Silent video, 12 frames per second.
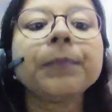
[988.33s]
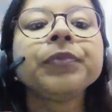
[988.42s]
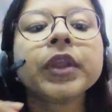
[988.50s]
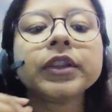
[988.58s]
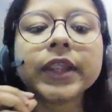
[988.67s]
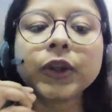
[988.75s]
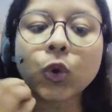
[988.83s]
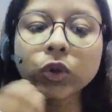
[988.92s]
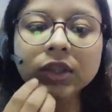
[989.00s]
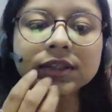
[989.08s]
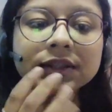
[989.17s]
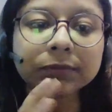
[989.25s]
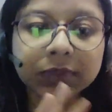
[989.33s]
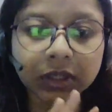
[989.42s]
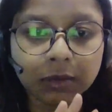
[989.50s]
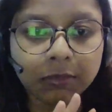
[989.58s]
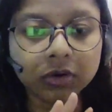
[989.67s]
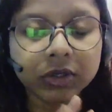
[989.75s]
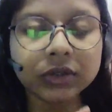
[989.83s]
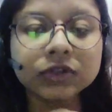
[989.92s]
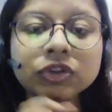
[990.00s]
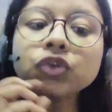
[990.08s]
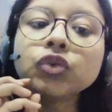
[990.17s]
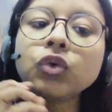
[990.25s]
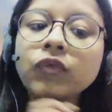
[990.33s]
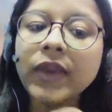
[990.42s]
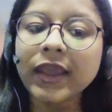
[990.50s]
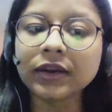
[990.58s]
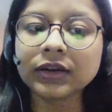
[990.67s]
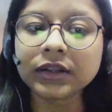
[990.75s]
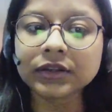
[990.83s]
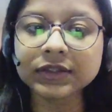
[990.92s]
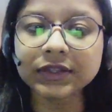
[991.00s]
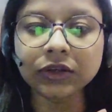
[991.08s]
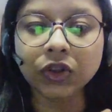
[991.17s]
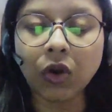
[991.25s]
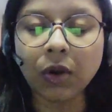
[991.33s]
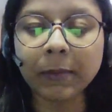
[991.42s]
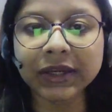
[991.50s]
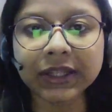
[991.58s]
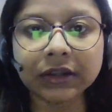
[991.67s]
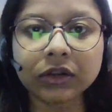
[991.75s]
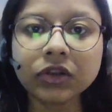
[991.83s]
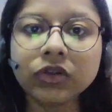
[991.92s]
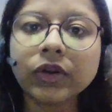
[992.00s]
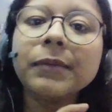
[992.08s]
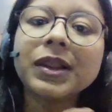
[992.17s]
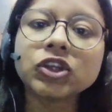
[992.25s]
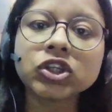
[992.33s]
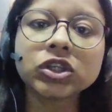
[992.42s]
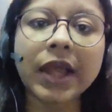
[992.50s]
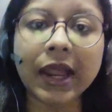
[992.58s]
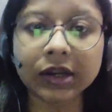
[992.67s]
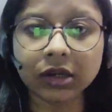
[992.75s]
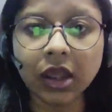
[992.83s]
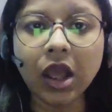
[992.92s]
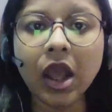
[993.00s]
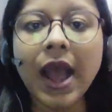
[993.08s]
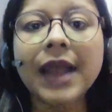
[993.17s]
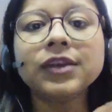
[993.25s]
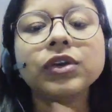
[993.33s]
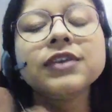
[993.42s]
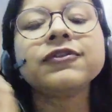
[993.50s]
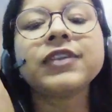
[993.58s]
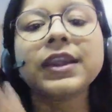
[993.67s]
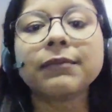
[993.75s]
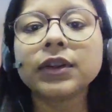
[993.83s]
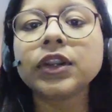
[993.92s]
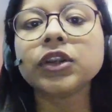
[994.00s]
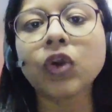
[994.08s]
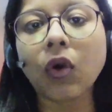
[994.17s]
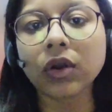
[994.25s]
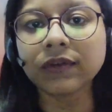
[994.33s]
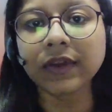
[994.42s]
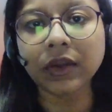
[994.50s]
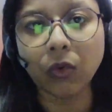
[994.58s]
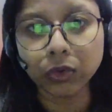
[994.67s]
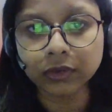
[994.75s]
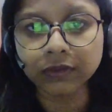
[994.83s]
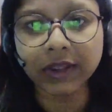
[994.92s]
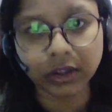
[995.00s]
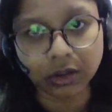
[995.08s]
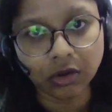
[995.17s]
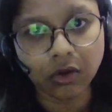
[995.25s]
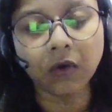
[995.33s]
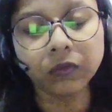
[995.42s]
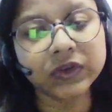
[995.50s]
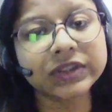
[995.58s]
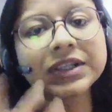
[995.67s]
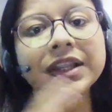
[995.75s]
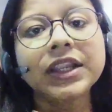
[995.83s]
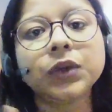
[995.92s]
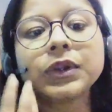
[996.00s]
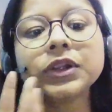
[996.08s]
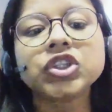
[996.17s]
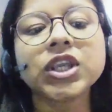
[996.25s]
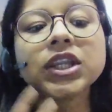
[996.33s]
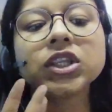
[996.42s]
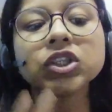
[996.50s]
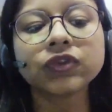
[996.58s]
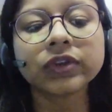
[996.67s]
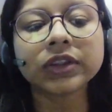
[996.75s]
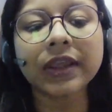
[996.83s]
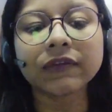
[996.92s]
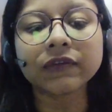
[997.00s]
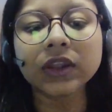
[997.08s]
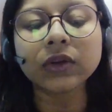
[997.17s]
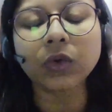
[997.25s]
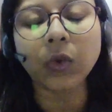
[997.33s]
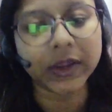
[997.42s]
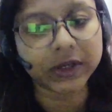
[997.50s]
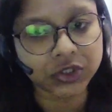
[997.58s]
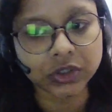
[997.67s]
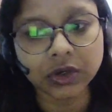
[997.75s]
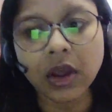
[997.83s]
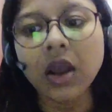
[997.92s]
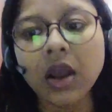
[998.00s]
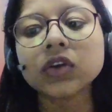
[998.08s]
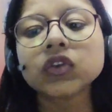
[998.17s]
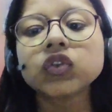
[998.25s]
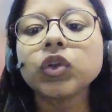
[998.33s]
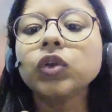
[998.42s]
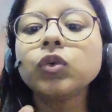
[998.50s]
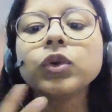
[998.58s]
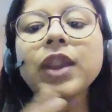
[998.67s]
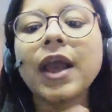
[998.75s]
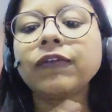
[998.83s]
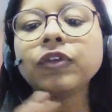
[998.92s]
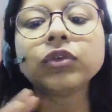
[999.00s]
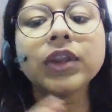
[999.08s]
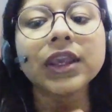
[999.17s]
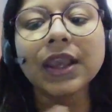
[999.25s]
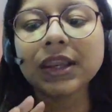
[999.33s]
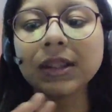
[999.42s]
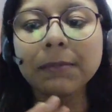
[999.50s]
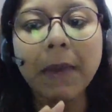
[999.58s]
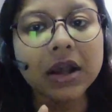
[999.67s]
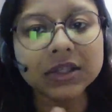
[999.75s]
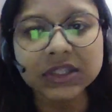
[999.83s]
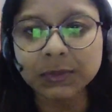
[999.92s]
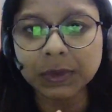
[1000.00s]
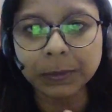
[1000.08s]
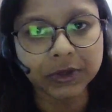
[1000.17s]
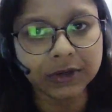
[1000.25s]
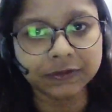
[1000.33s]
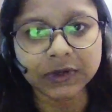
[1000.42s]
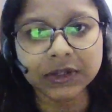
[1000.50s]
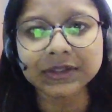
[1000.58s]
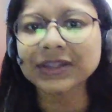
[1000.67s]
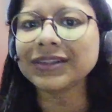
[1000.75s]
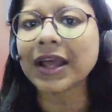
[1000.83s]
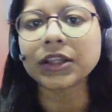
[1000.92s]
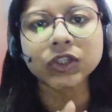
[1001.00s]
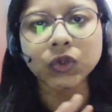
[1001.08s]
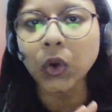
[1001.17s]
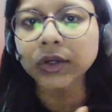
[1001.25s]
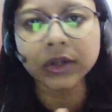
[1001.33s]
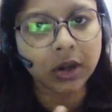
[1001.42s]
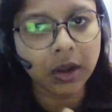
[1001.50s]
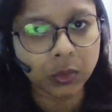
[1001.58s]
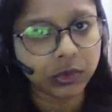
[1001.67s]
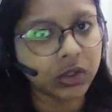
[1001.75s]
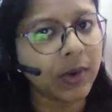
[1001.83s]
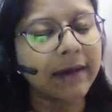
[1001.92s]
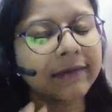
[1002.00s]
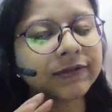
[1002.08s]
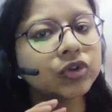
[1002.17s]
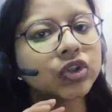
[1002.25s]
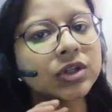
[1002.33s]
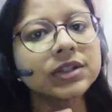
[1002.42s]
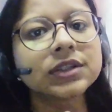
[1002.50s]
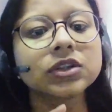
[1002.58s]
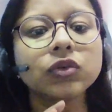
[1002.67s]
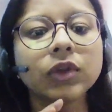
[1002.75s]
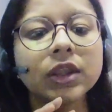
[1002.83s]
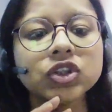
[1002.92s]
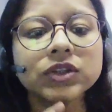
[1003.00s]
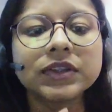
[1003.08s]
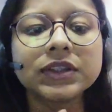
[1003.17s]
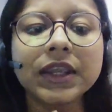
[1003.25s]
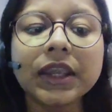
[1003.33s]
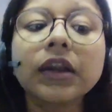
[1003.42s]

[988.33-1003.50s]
They're talking something about it. So you know where it is in your material. You can mention that and you can frame it in your way, own way. Obviously, it will change with every question. So you don't have to take any past paper referencing. That's not allowed. You have to just, you can just take